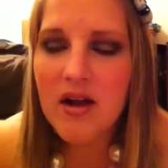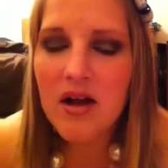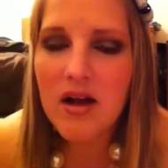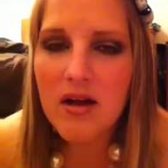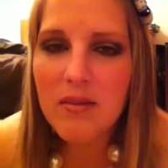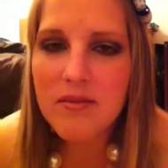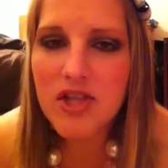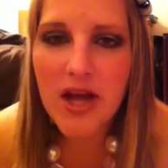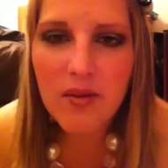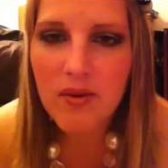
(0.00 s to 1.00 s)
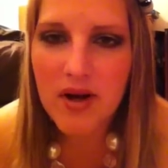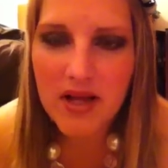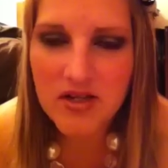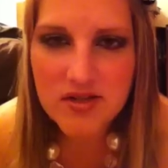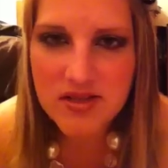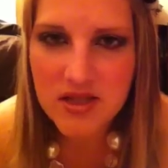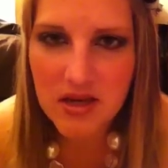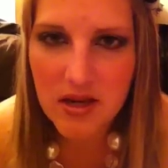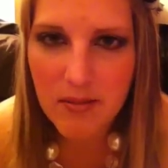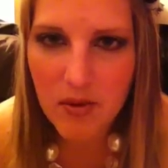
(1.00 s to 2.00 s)
Chad one night just
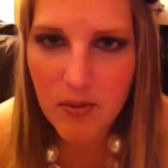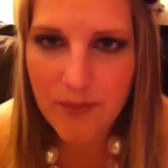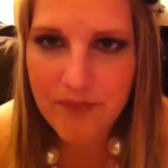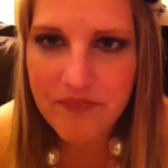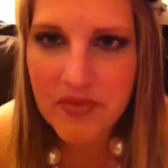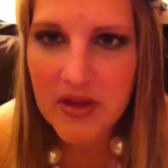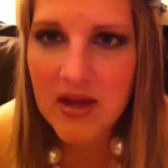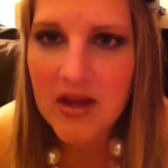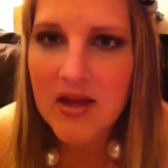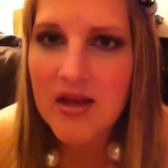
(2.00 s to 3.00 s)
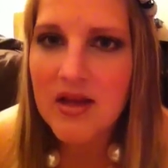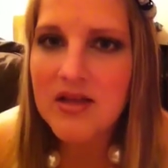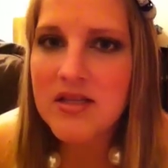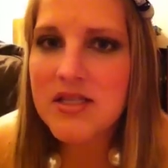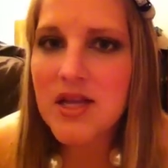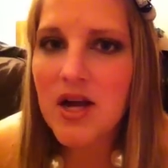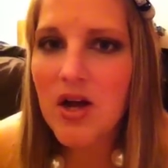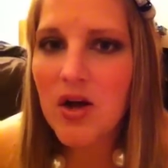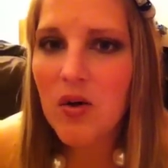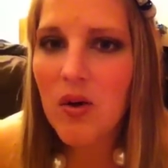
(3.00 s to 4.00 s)
didn't come home.
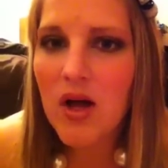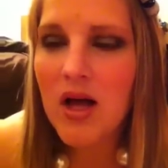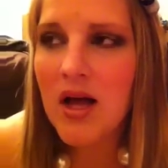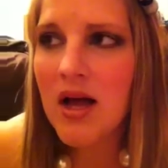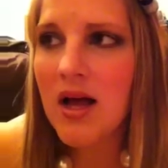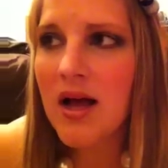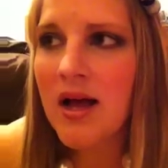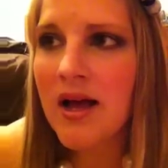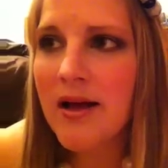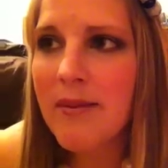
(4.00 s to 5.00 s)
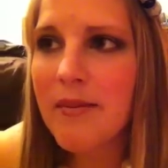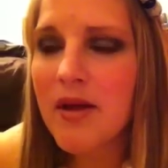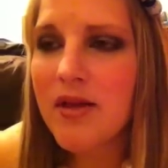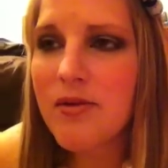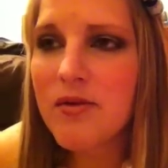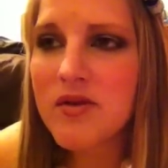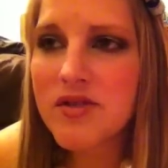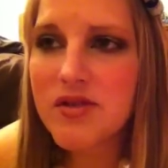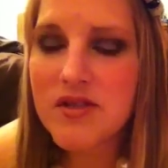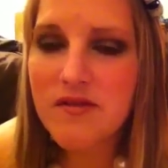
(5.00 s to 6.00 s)
So, through a
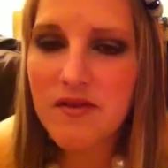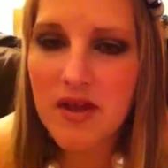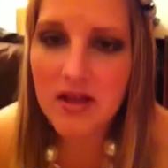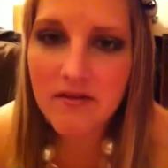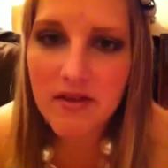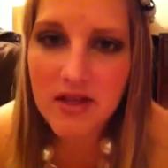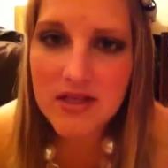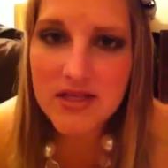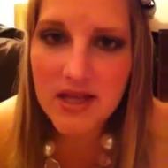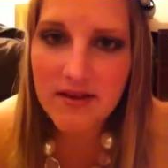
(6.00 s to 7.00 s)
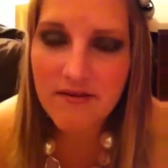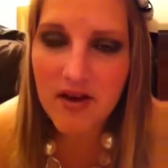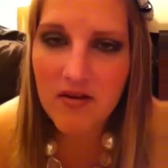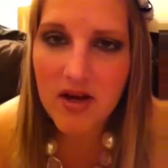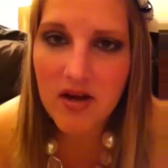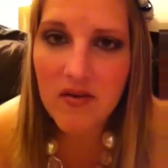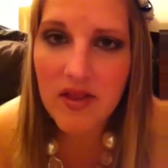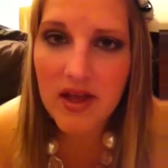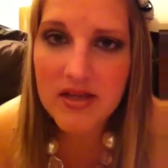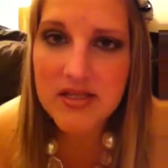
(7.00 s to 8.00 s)
series of events, I found out
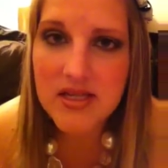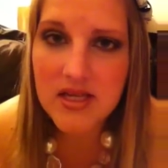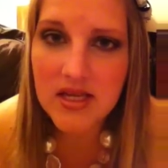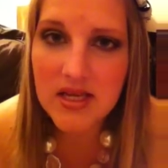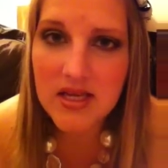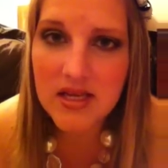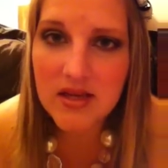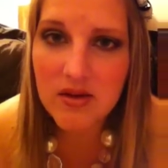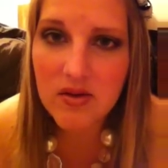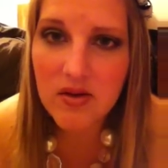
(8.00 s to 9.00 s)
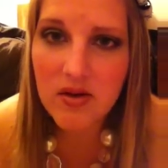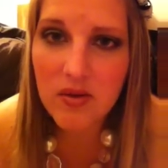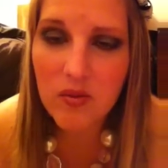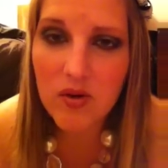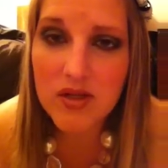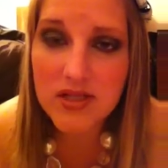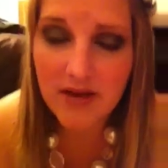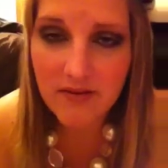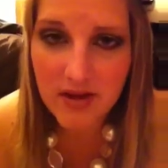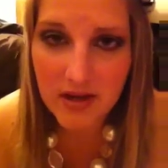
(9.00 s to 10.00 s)
that he was
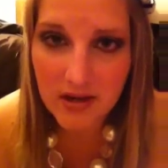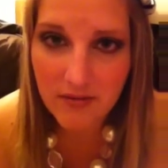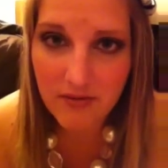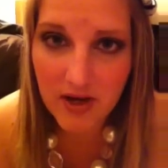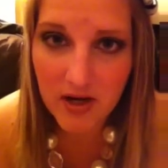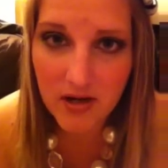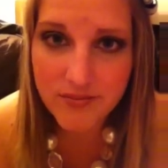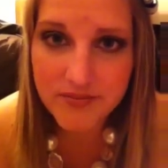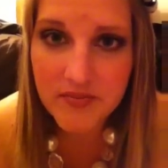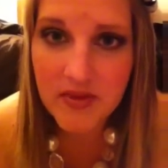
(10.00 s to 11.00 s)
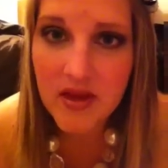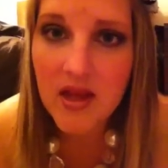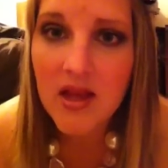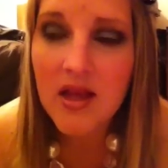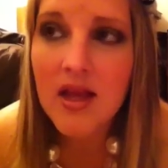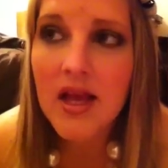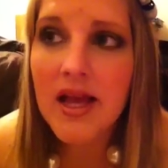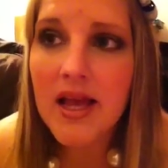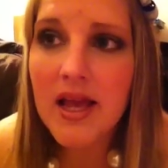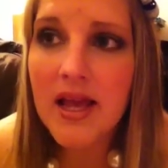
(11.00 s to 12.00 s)
having an affair.
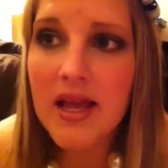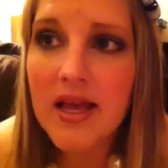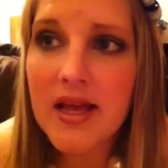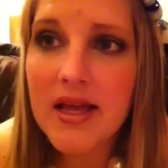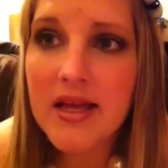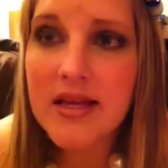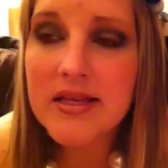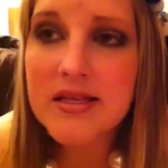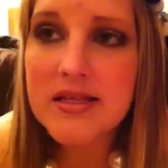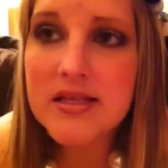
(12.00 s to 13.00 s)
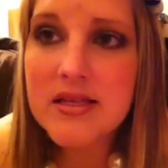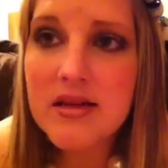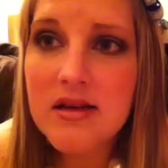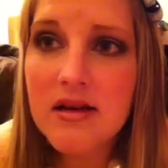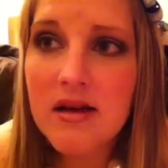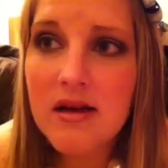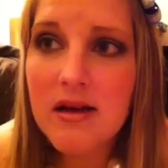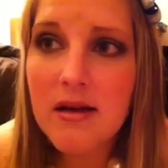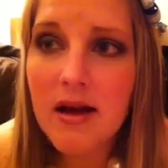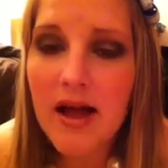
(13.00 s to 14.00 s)
And
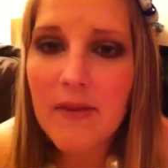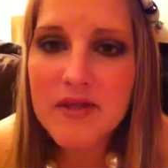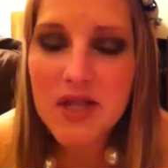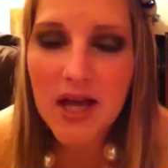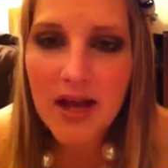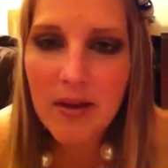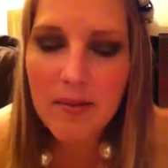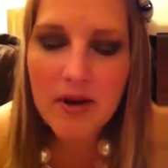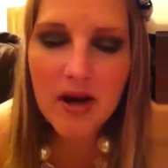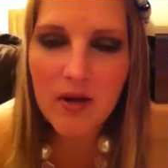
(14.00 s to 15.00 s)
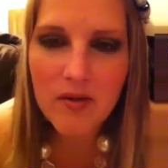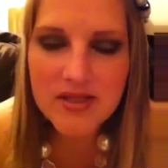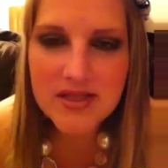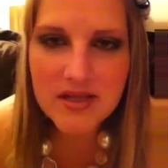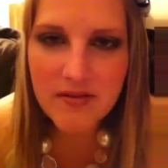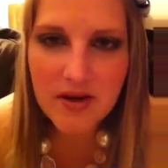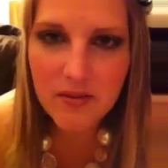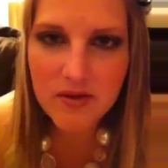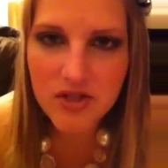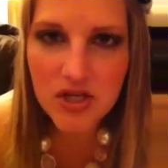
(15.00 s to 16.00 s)
at the time, I always said if
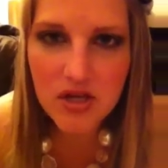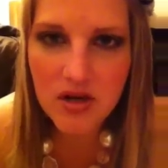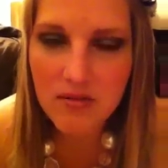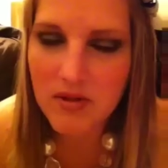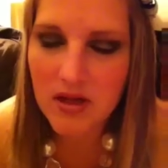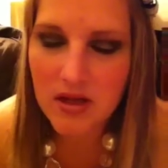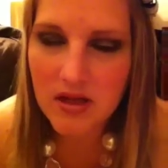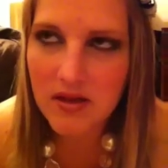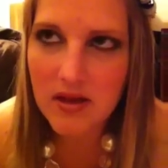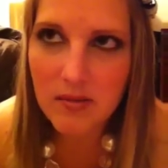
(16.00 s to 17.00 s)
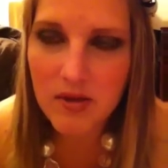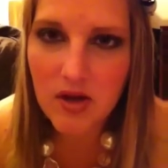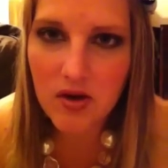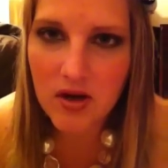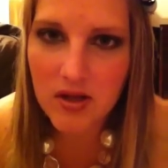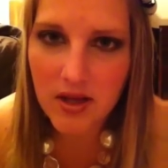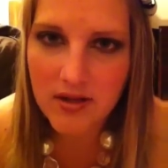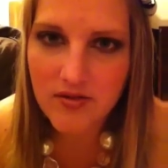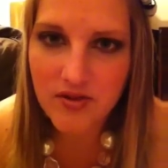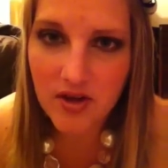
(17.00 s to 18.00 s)
anyone cheated on me, then they'd be gone.
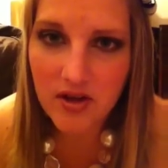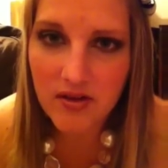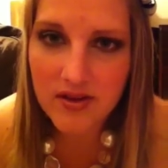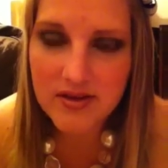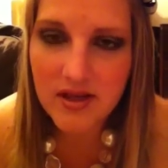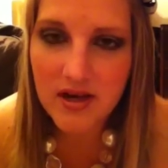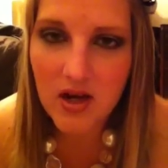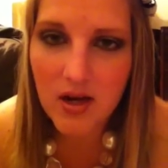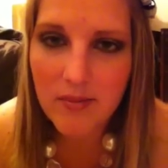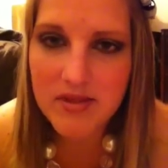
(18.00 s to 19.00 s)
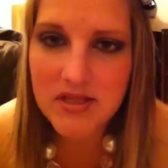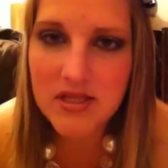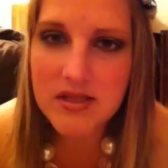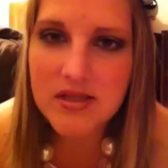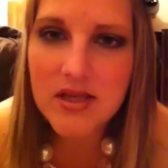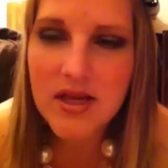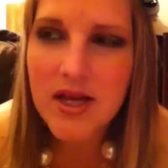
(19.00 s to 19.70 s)
Like, duh, that's kind of common sense.